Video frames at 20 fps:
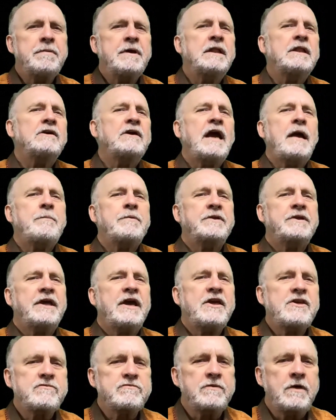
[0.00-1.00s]
build our
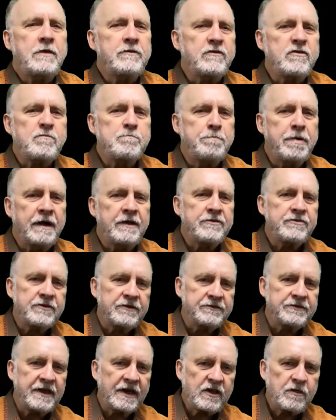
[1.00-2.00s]
application with all those buttons
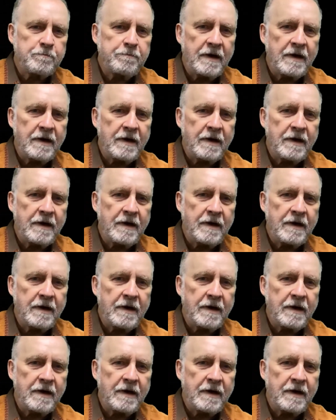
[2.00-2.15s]
and text